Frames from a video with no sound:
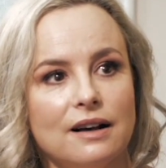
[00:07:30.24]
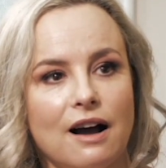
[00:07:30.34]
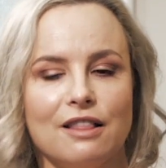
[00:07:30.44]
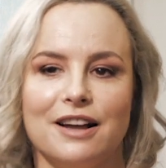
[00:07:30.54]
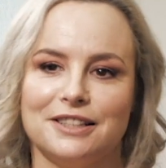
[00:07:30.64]

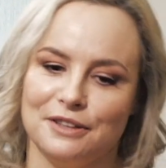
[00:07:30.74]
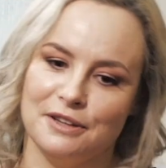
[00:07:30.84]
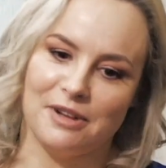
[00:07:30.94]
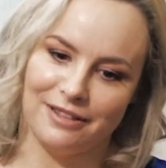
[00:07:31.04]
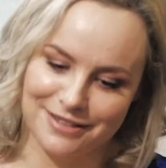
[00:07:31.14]
I like to
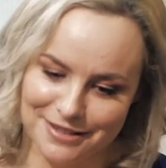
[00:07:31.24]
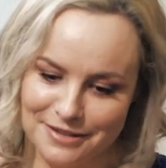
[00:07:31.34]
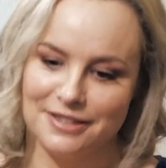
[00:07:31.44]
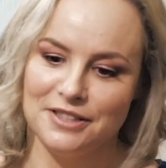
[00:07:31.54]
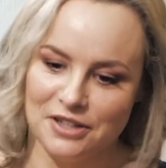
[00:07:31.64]
learn my
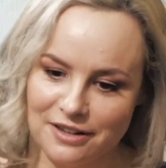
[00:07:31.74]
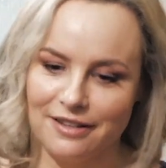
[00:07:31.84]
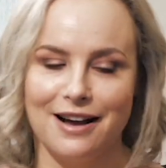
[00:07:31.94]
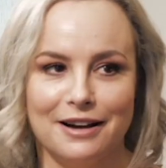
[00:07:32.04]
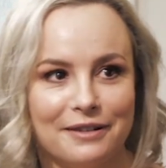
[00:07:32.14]
lessons, the
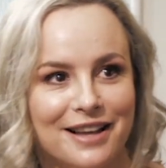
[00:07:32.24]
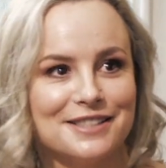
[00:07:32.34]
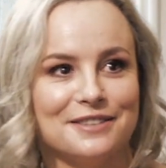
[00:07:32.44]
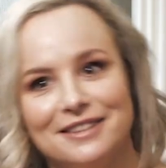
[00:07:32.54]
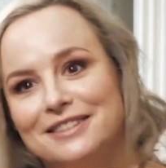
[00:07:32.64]
hard way,
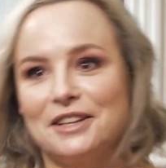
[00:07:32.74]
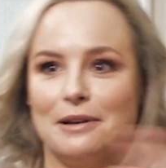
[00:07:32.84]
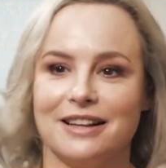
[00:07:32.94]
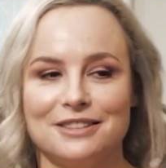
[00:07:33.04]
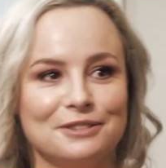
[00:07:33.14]
so I have to go
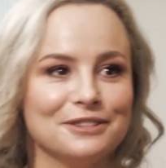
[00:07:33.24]
back and do it.